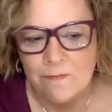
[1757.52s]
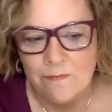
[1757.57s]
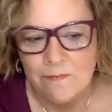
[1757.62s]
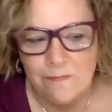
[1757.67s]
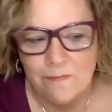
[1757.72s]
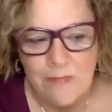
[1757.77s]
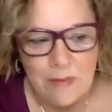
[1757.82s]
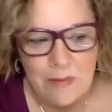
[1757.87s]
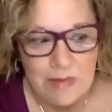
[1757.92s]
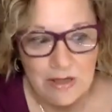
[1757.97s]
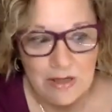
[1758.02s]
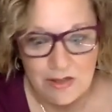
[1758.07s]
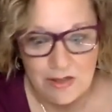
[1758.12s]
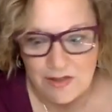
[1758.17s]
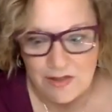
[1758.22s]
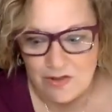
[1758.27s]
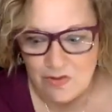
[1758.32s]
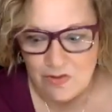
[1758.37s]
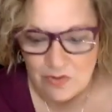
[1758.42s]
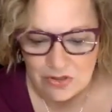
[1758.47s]

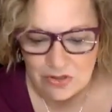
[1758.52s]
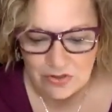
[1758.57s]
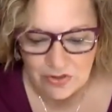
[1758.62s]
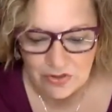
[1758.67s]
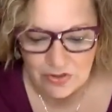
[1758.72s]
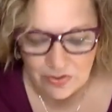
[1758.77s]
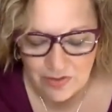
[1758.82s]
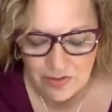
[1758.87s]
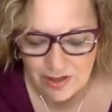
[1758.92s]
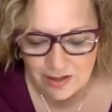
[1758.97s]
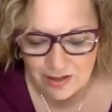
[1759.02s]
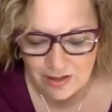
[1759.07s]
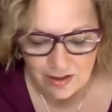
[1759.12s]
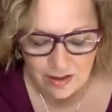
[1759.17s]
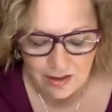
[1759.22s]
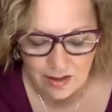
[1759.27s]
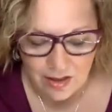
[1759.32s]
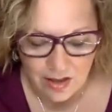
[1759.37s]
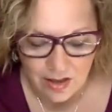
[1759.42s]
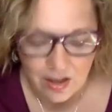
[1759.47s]
continue what you're doing.
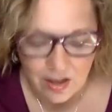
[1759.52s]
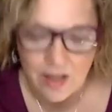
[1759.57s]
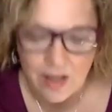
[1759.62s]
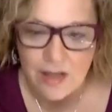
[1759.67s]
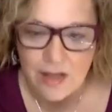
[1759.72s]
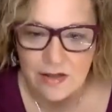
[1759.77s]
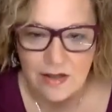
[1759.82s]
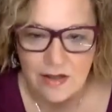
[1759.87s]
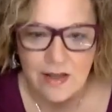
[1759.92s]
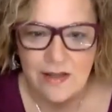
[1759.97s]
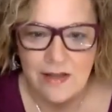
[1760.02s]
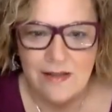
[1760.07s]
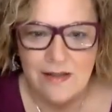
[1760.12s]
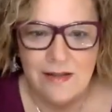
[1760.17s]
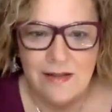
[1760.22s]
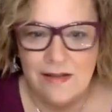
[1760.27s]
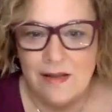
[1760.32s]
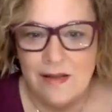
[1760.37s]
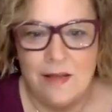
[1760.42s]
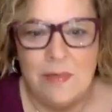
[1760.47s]
And
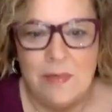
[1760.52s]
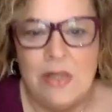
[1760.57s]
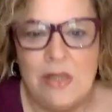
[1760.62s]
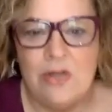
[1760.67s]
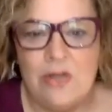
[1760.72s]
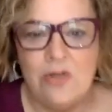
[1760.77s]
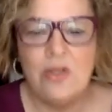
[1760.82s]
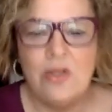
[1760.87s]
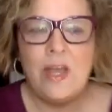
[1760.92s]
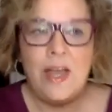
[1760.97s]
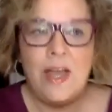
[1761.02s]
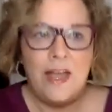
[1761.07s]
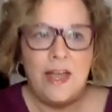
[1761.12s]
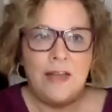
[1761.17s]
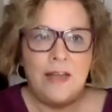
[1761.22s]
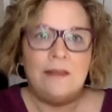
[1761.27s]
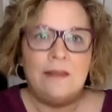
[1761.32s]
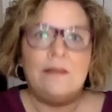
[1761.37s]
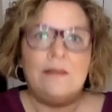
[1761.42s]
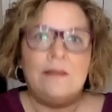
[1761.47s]
I mean, you
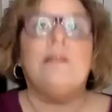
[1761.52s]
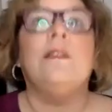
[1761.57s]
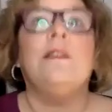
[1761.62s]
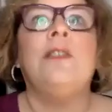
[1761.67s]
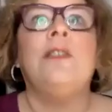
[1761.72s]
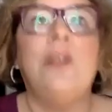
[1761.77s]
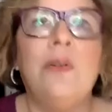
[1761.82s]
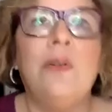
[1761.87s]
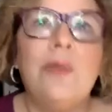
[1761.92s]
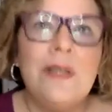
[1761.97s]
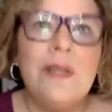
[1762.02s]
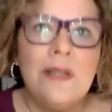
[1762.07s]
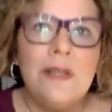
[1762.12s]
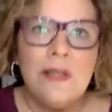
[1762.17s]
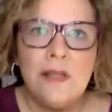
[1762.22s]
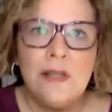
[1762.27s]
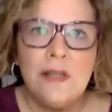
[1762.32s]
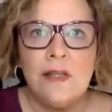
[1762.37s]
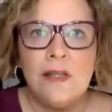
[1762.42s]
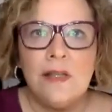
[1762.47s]
can,
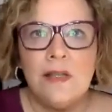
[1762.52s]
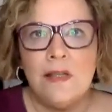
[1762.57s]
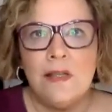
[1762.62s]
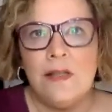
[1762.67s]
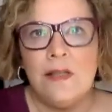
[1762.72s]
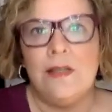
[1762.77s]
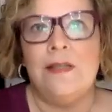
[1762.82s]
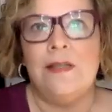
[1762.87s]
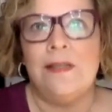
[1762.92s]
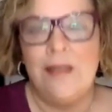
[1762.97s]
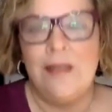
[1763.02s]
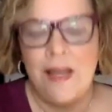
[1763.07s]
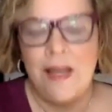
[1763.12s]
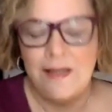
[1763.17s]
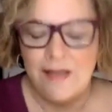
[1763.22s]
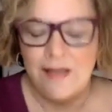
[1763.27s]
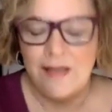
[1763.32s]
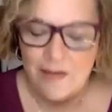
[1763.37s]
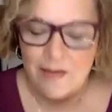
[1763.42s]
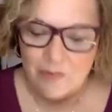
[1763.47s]
it's nice
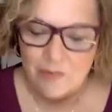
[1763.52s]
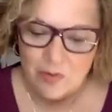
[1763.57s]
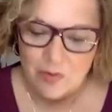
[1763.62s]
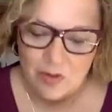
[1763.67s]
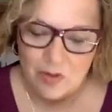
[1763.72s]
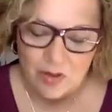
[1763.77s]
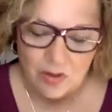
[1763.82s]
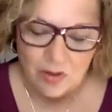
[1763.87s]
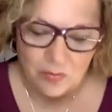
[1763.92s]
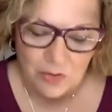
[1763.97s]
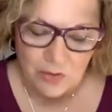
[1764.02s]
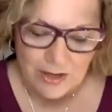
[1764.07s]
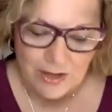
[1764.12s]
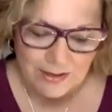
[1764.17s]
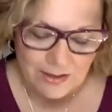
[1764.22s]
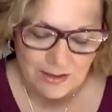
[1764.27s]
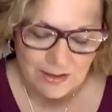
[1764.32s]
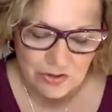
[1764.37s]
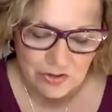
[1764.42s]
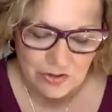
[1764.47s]
to have a
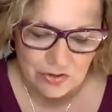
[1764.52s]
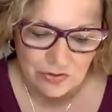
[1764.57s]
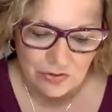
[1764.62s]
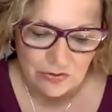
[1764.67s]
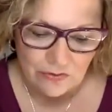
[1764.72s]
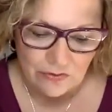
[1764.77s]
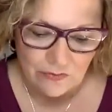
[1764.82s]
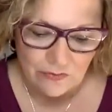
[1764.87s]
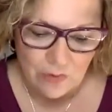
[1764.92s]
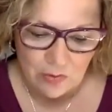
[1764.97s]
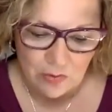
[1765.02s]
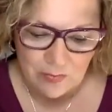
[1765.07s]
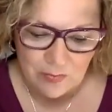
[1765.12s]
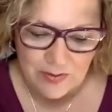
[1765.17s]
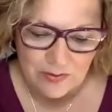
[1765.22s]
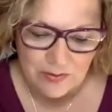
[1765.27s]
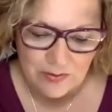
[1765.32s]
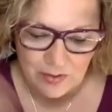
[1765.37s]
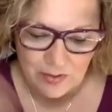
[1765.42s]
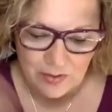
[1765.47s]
practitioner, a Voc
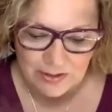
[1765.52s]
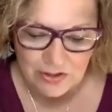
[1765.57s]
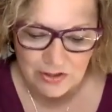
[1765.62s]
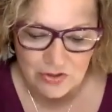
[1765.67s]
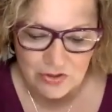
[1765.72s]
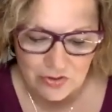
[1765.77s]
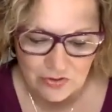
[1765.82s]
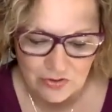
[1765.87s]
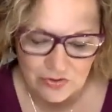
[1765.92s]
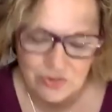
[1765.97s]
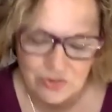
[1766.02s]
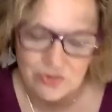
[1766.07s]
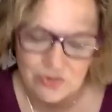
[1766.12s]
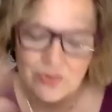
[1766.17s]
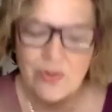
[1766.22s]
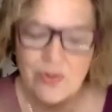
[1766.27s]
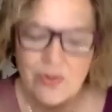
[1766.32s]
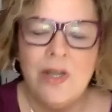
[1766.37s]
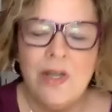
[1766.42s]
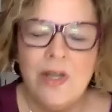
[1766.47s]
method practitioner to
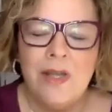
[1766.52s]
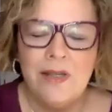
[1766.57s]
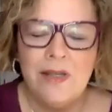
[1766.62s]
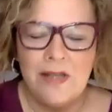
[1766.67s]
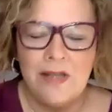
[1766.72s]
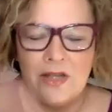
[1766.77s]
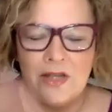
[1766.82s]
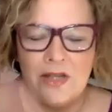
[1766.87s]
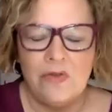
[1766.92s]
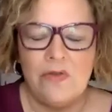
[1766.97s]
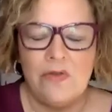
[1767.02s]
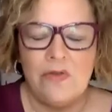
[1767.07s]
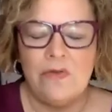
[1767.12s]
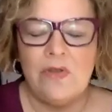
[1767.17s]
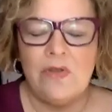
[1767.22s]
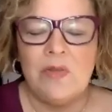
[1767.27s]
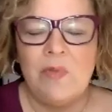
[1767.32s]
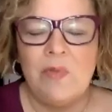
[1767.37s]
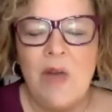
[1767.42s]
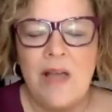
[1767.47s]
take you through
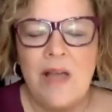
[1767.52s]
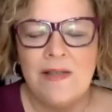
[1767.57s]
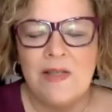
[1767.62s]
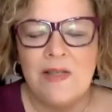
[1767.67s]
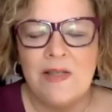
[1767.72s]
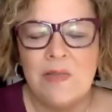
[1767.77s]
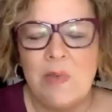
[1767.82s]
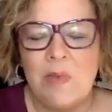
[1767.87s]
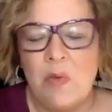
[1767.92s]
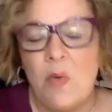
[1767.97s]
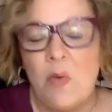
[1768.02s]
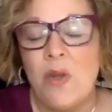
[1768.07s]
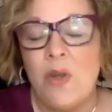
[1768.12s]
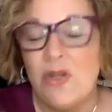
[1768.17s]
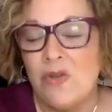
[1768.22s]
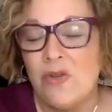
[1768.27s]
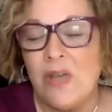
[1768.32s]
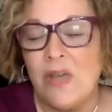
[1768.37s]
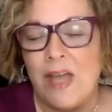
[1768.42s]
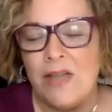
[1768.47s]
this process. But what
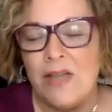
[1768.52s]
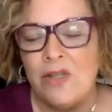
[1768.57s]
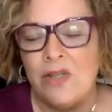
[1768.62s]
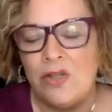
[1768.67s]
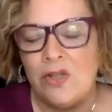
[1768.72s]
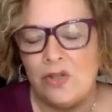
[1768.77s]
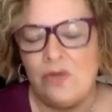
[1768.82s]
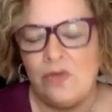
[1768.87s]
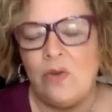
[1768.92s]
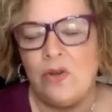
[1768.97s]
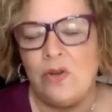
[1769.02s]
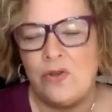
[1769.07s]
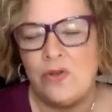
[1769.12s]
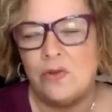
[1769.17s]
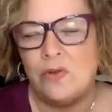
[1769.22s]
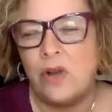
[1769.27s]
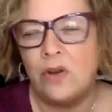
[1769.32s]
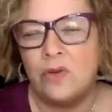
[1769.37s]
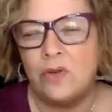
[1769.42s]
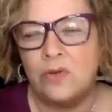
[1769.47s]
you can do on
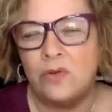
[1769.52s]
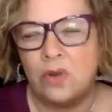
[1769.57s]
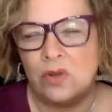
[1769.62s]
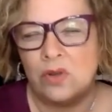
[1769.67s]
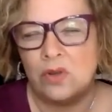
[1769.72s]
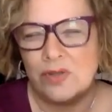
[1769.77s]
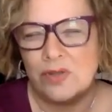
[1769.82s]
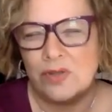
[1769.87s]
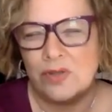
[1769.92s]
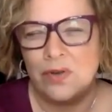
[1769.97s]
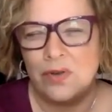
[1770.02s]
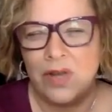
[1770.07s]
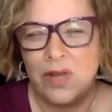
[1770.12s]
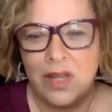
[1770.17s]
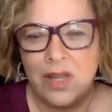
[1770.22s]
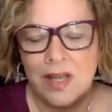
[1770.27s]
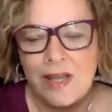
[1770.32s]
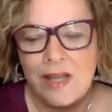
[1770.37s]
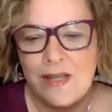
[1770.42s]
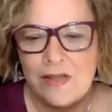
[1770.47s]
your own also
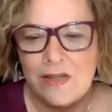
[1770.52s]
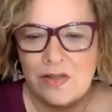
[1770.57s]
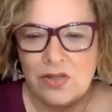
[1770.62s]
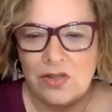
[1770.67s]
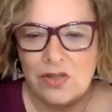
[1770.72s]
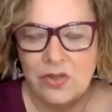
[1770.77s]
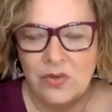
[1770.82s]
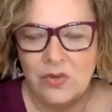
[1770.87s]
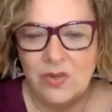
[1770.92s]
is tune